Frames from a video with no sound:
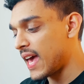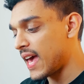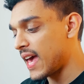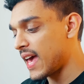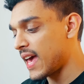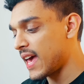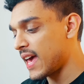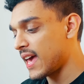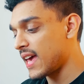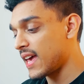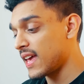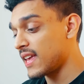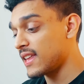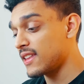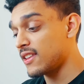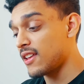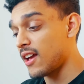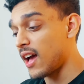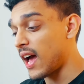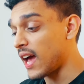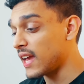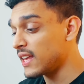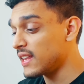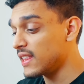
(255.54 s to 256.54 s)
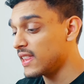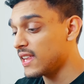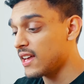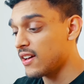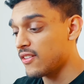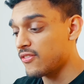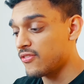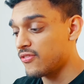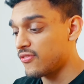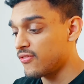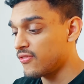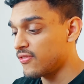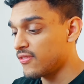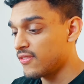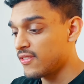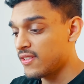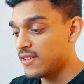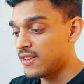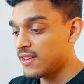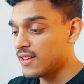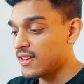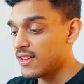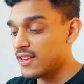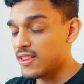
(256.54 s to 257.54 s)
and I love
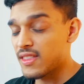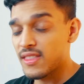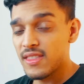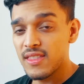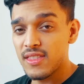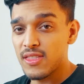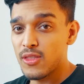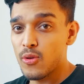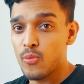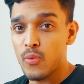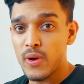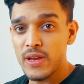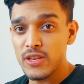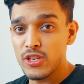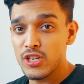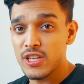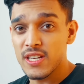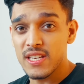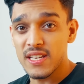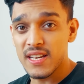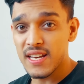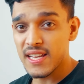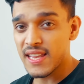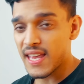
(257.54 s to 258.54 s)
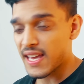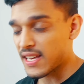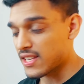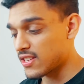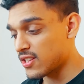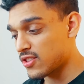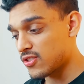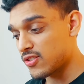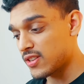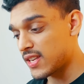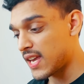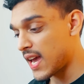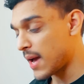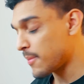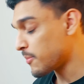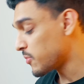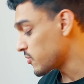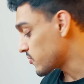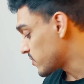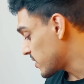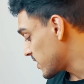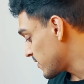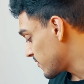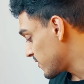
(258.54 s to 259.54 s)
the way you can connect it to the Apple
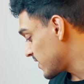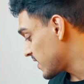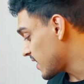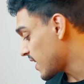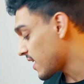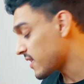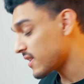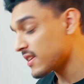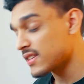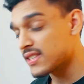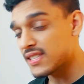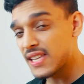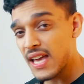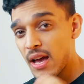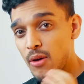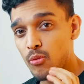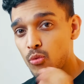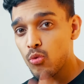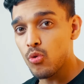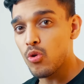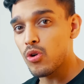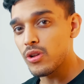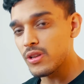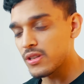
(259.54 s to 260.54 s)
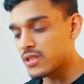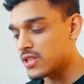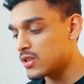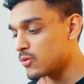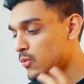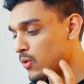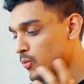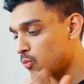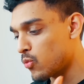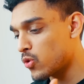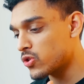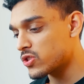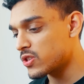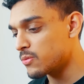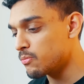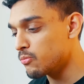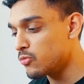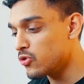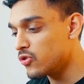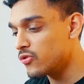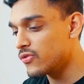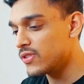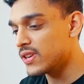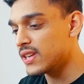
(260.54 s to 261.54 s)
TV and the sound quality when watching
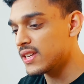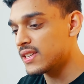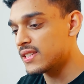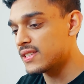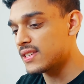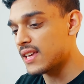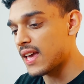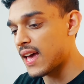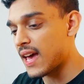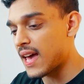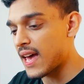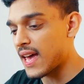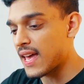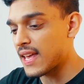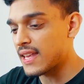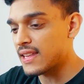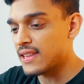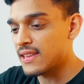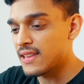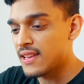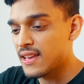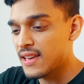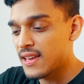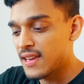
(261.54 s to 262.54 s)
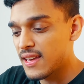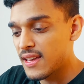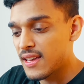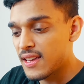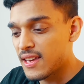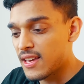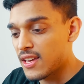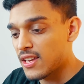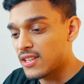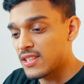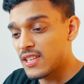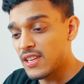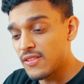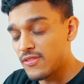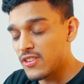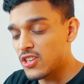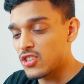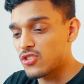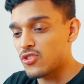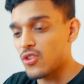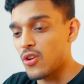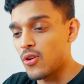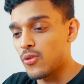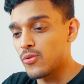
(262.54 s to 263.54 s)
movies and TV
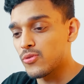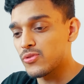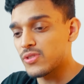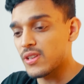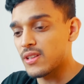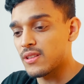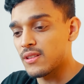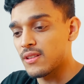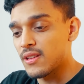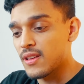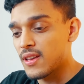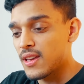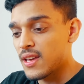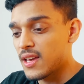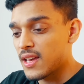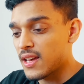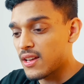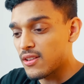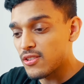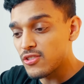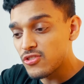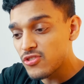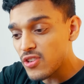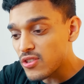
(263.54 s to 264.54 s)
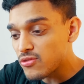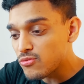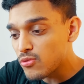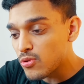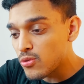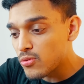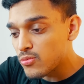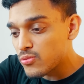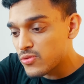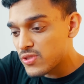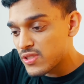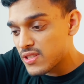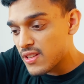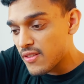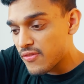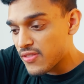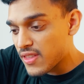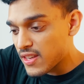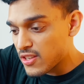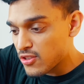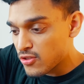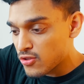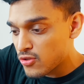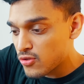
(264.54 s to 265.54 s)
shows and general stuff
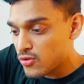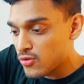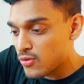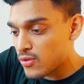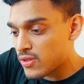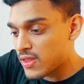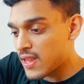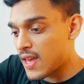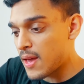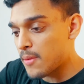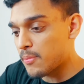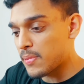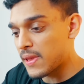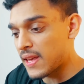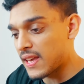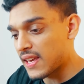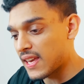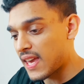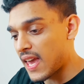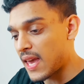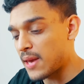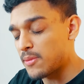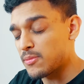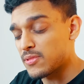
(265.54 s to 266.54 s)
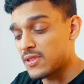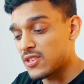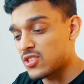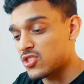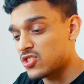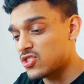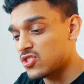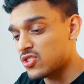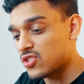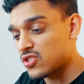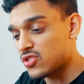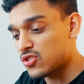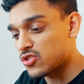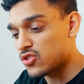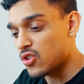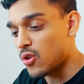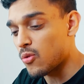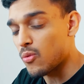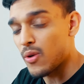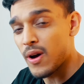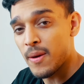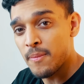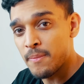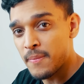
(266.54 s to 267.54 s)
that you do on there playing games. It's just
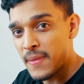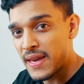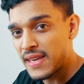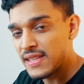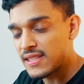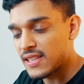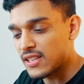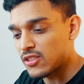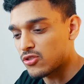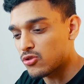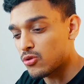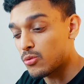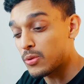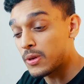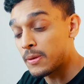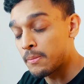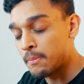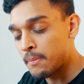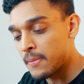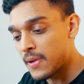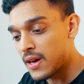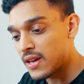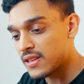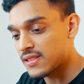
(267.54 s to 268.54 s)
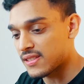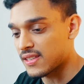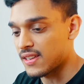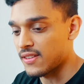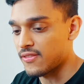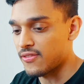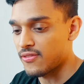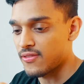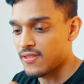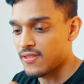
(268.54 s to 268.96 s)
so amazing, so immersive.